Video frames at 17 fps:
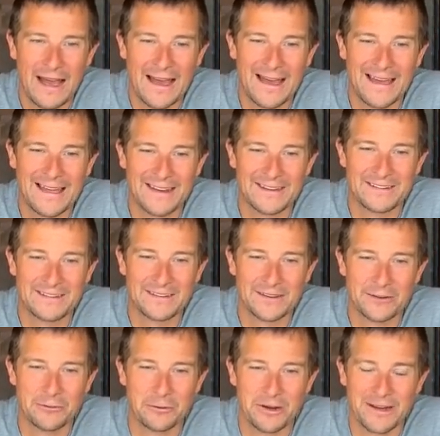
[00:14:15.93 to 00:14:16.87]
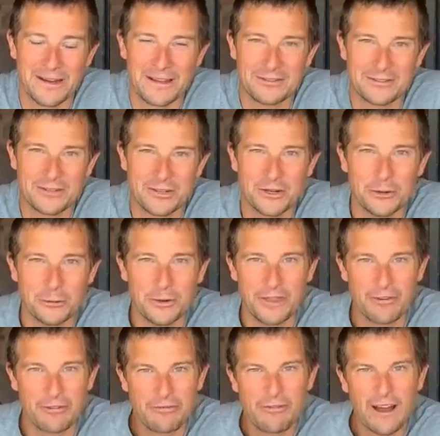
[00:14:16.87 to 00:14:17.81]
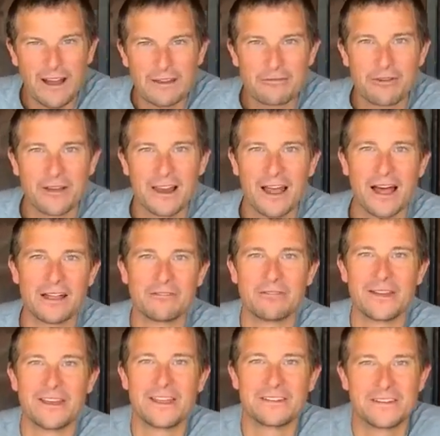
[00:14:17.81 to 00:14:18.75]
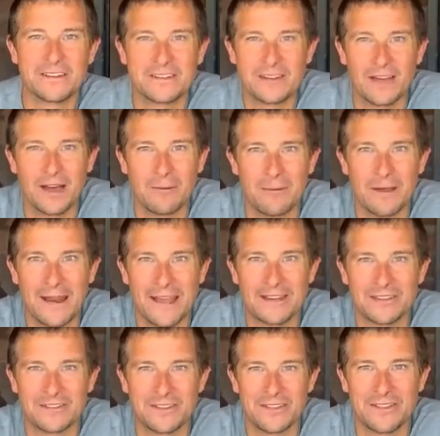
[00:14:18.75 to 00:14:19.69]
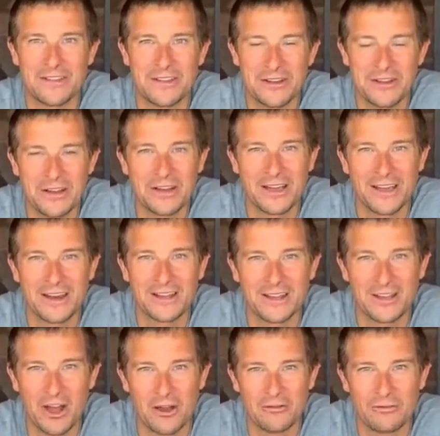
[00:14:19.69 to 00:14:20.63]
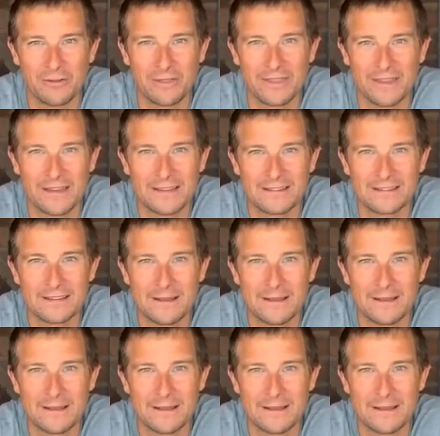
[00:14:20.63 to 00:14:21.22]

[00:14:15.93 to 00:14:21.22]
And you want to leave school with a fight for life and a determination that you're going to go for things.